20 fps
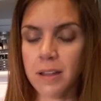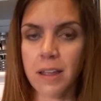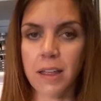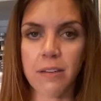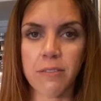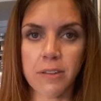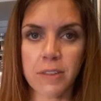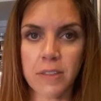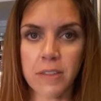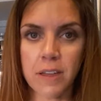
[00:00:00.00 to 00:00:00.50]

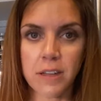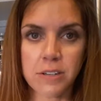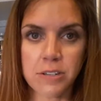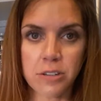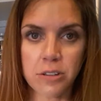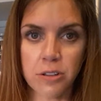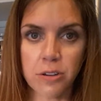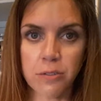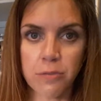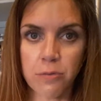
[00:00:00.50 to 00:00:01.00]
even think
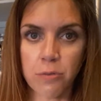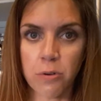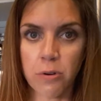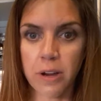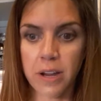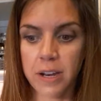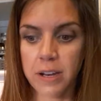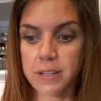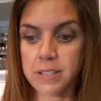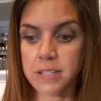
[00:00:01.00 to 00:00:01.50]
to look
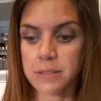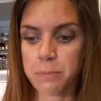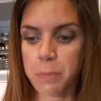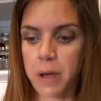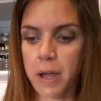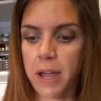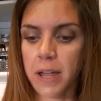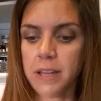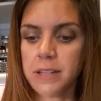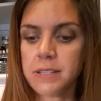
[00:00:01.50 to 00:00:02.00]
for in a
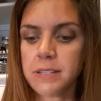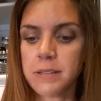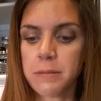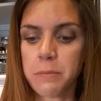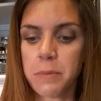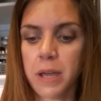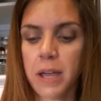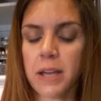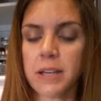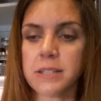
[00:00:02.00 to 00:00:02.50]
spice
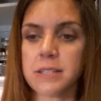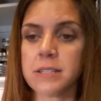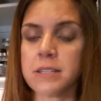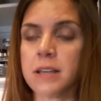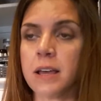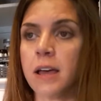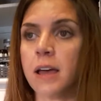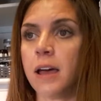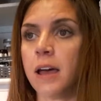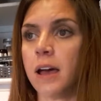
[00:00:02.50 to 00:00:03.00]
mix.
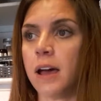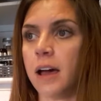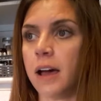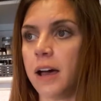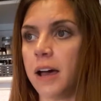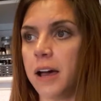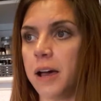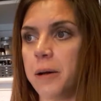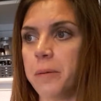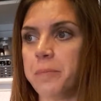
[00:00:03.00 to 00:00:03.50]

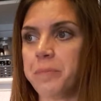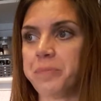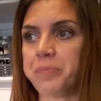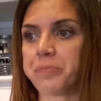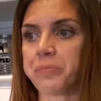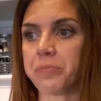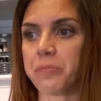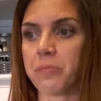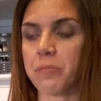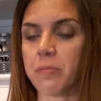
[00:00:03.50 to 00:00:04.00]

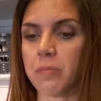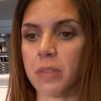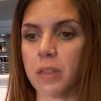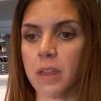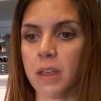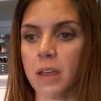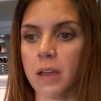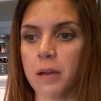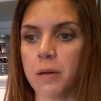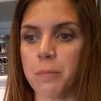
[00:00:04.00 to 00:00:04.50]

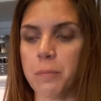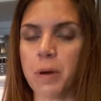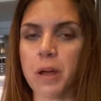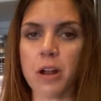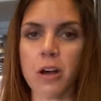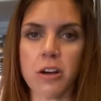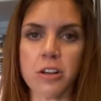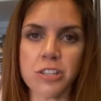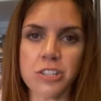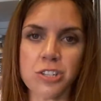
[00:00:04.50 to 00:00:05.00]

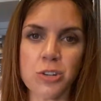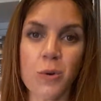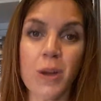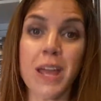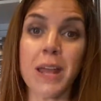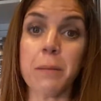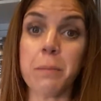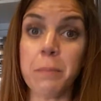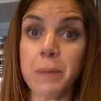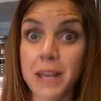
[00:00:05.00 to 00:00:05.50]
But also
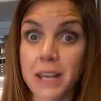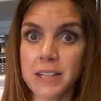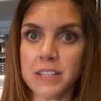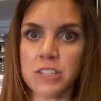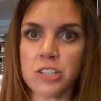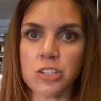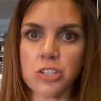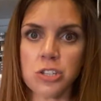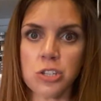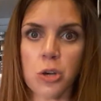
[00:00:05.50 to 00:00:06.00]
in
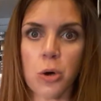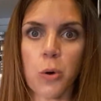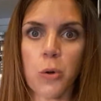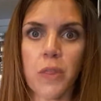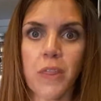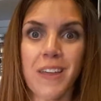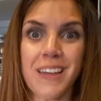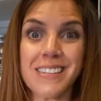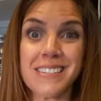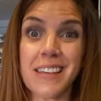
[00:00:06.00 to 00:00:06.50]
meats.
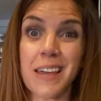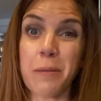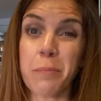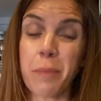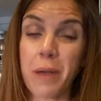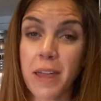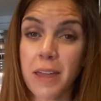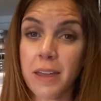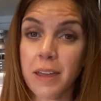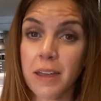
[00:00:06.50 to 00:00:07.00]
So things like
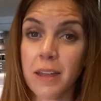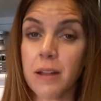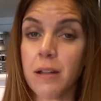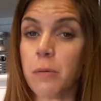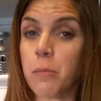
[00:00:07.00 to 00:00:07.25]
bacon,